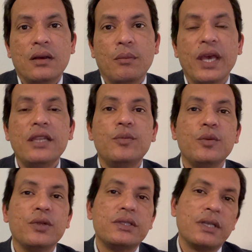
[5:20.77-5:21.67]
Many
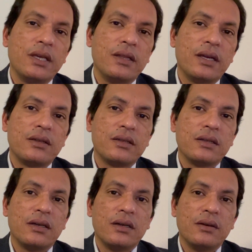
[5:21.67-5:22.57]
people say that
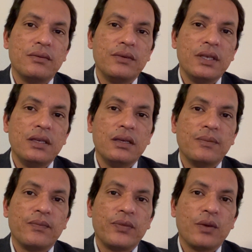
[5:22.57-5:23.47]
uh, we,
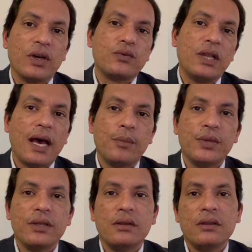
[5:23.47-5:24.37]
what will
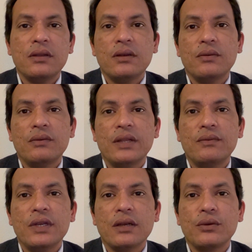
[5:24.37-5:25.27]
happen when
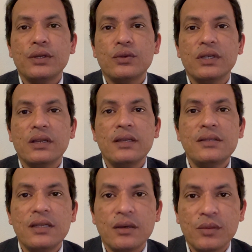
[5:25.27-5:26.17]
we are going to increase
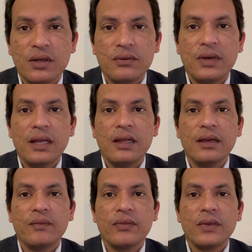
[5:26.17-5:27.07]
the number of filing?
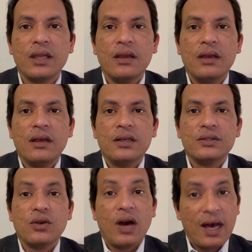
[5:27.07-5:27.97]

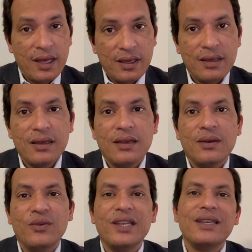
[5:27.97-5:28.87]
So I
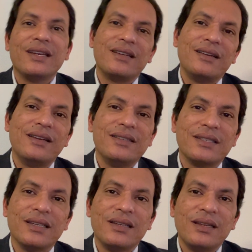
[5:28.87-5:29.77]
very candidly
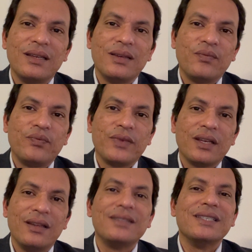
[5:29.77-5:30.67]
say,
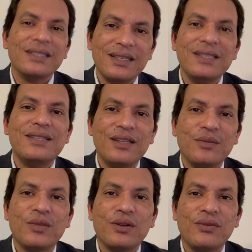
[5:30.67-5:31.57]
let's increase the
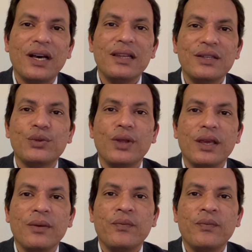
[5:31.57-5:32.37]
number of filing today.